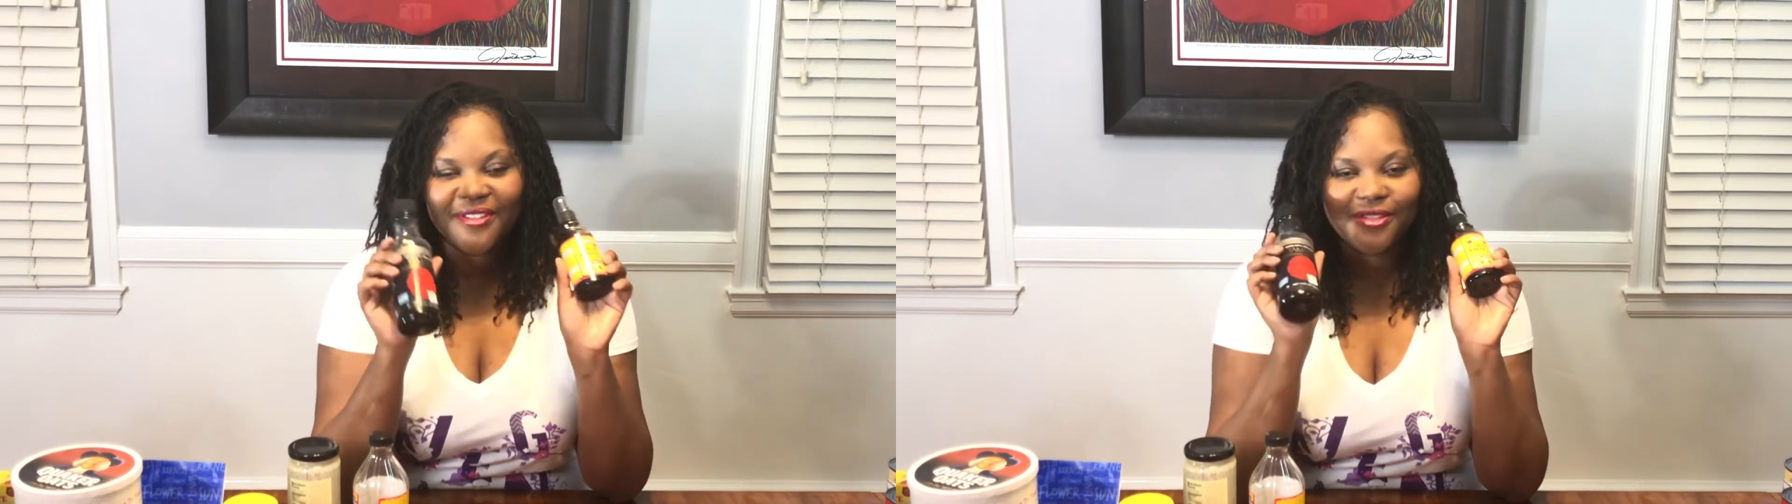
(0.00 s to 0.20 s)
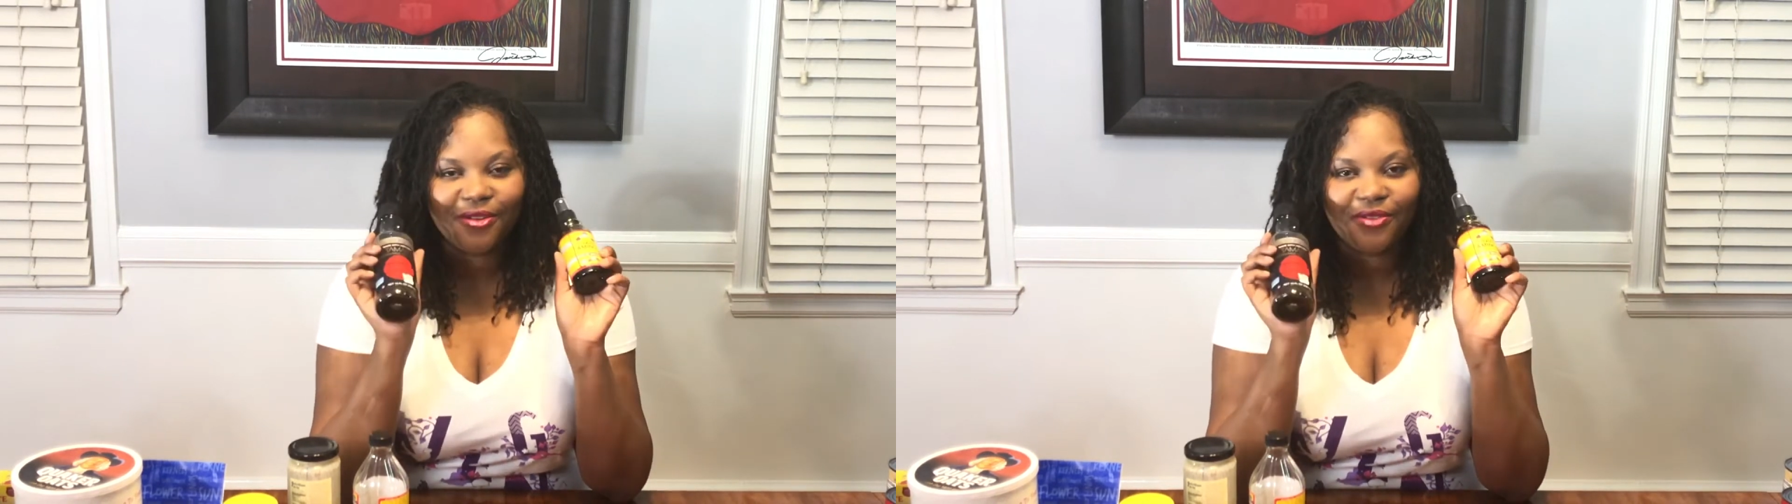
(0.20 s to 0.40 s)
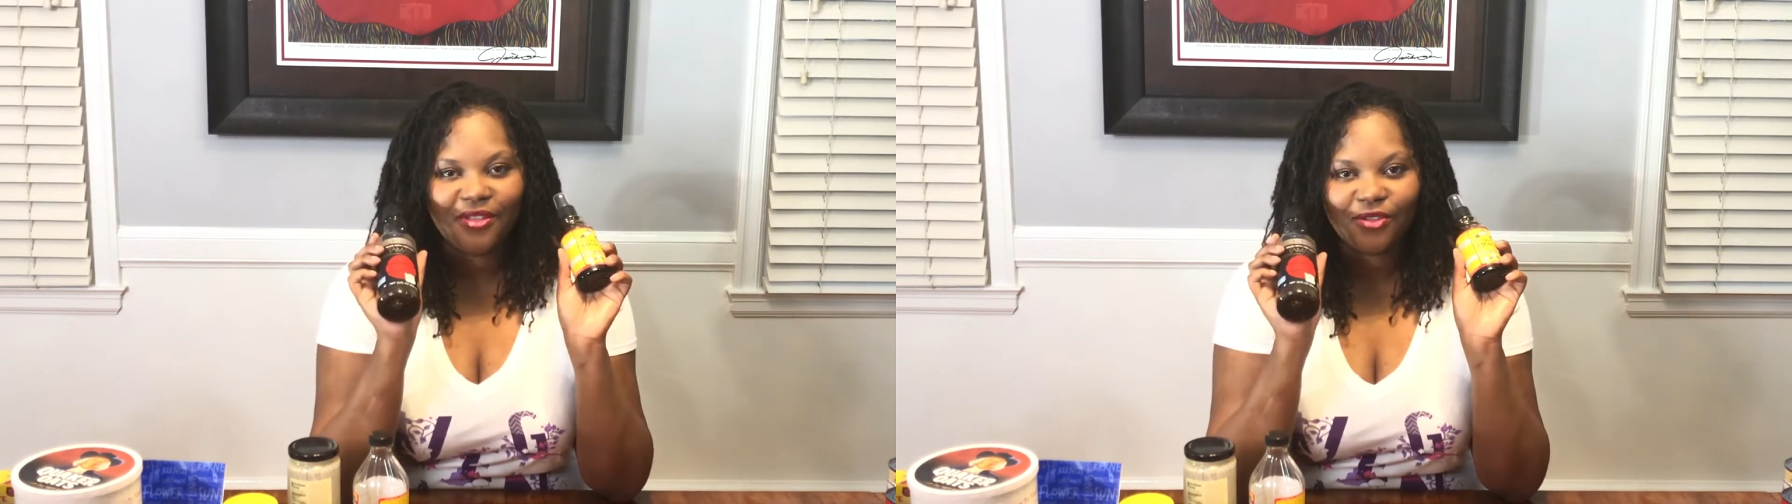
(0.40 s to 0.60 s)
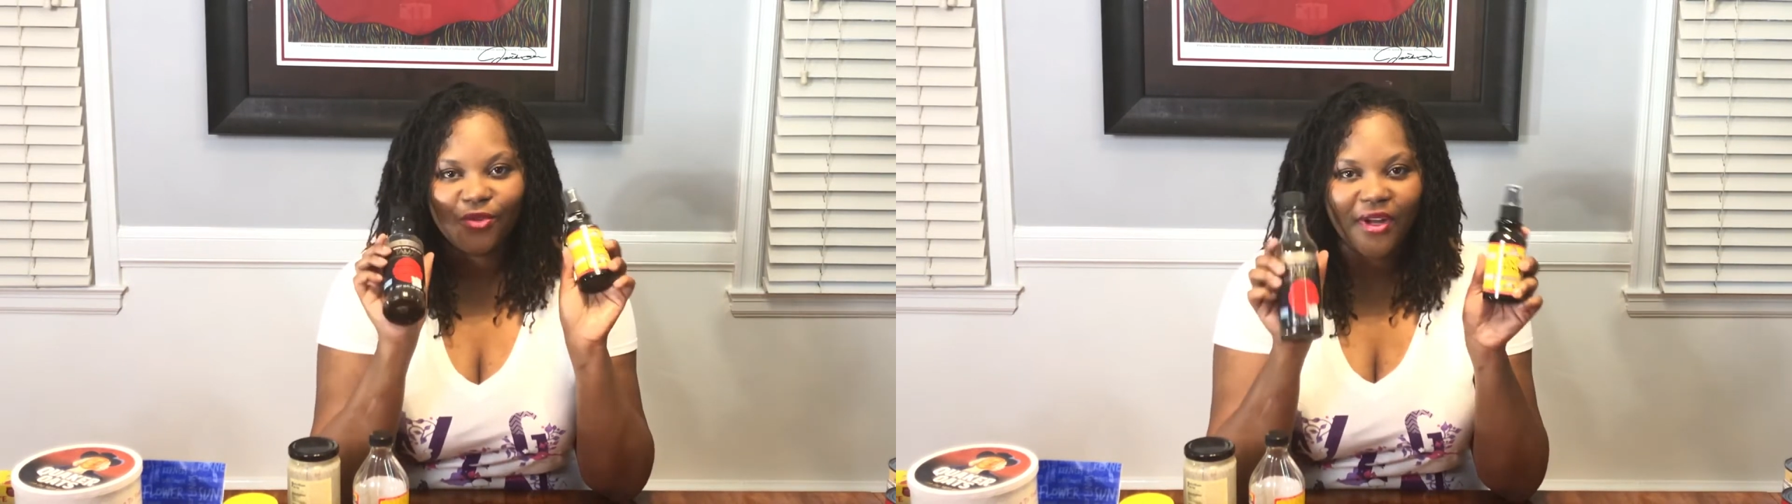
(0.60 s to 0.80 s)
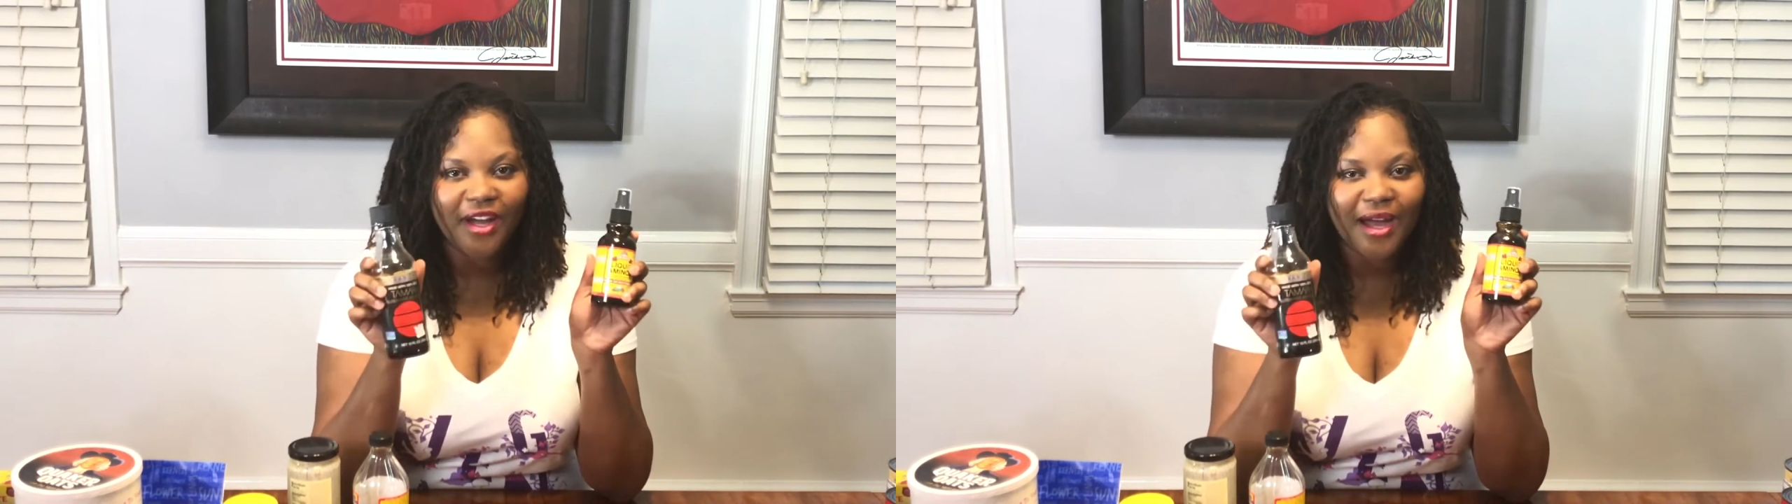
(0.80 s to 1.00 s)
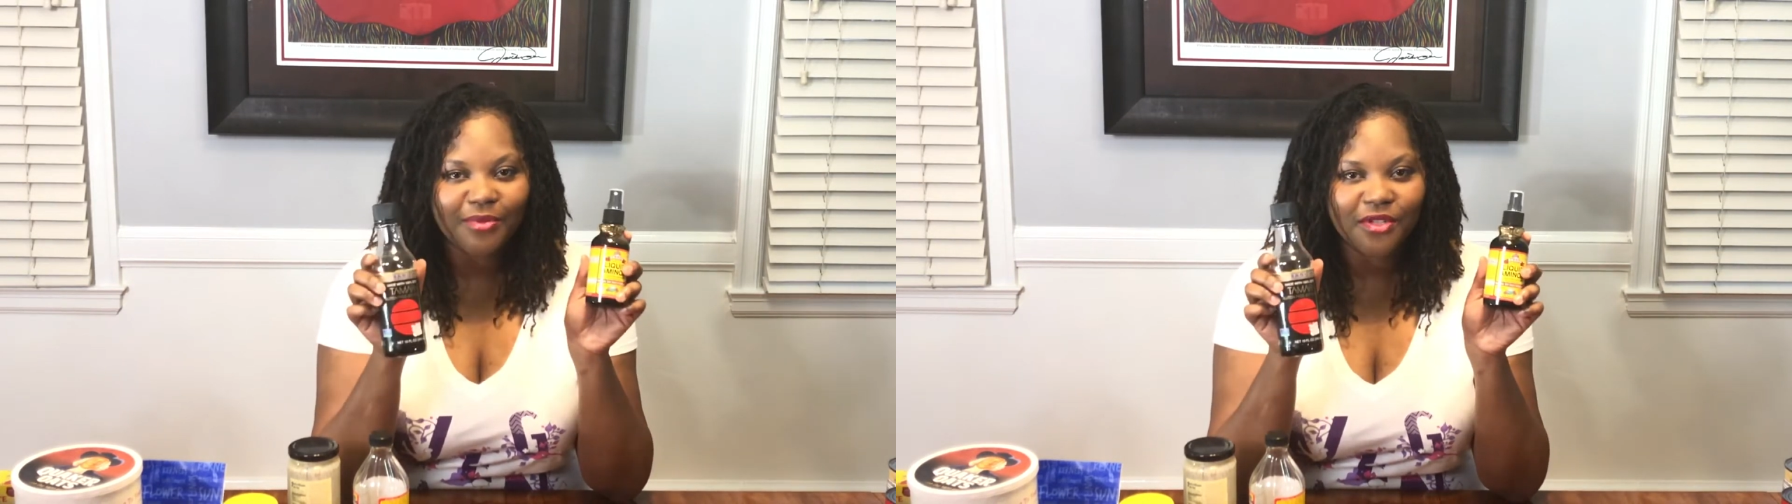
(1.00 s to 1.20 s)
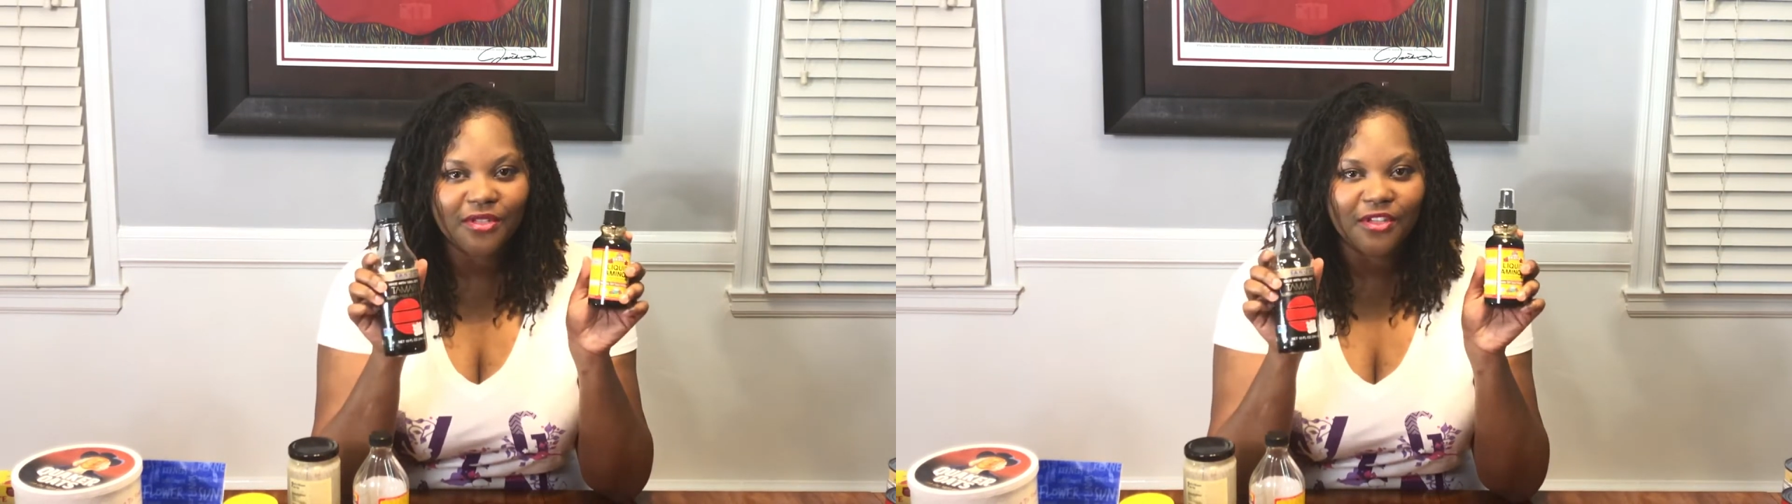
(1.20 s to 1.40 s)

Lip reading: So these are great options.